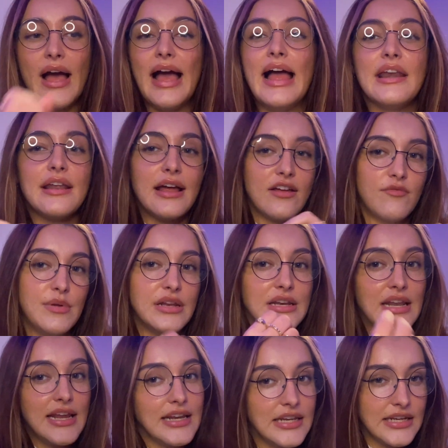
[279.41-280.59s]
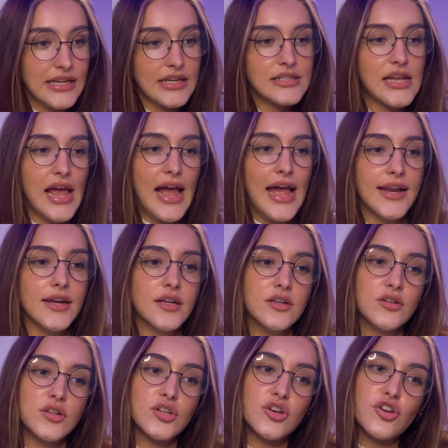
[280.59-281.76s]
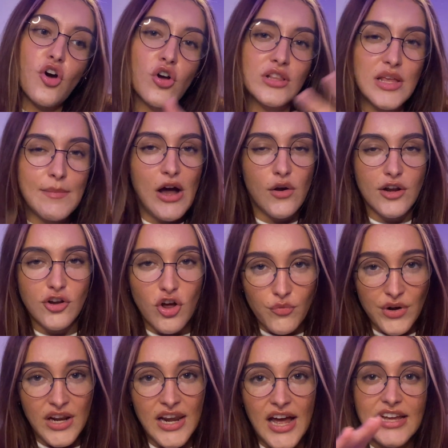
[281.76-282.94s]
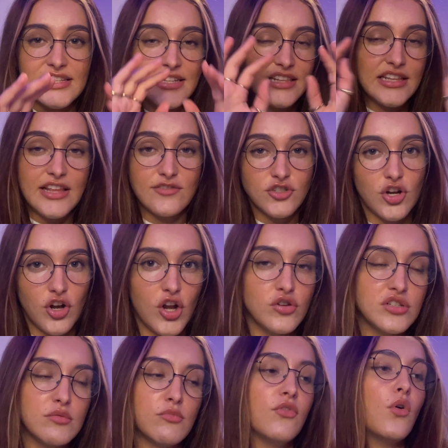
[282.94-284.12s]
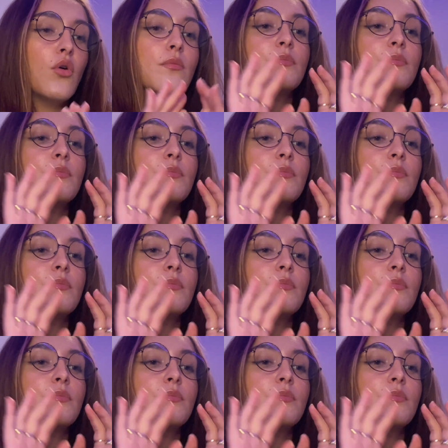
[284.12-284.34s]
and I have been an idiot and knocked them out and not realized, and then they've started closing before.